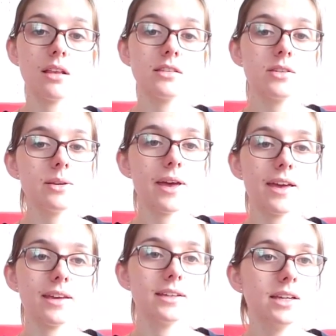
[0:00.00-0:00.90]
So
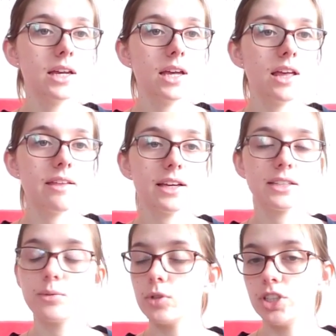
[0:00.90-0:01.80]
anyway, thanks
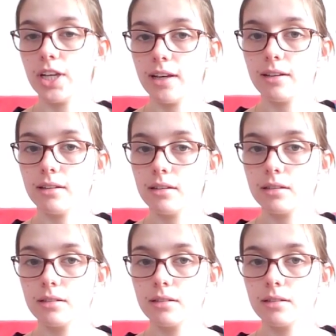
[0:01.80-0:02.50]
for watching.